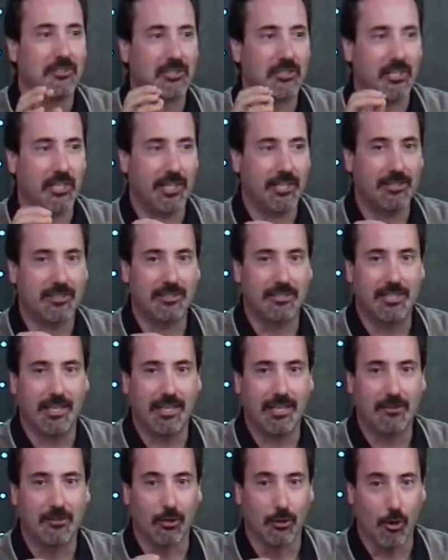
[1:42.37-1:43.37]
"Chicks
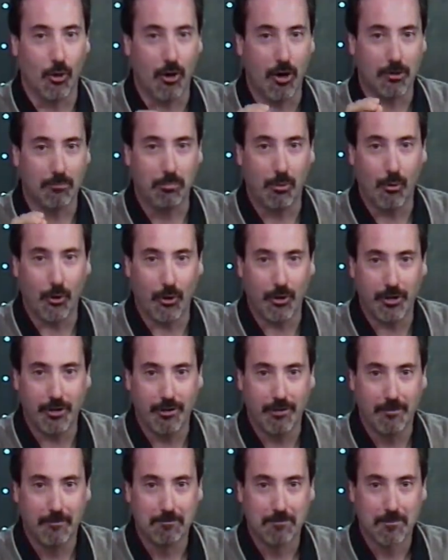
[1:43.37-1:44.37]
dig the longboard."
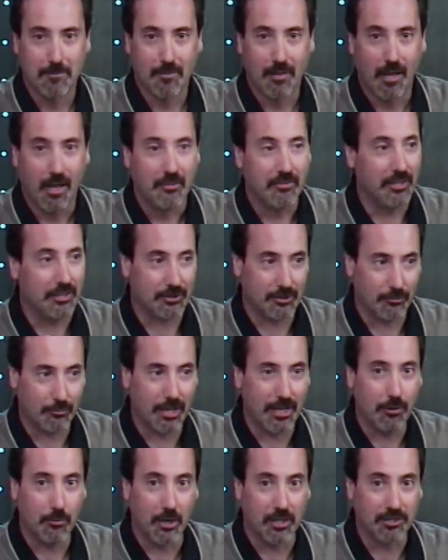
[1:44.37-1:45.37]
These are
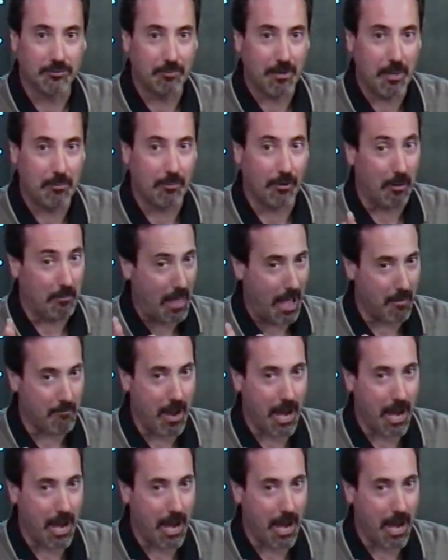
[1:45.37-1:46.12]
real ones, people. I'm not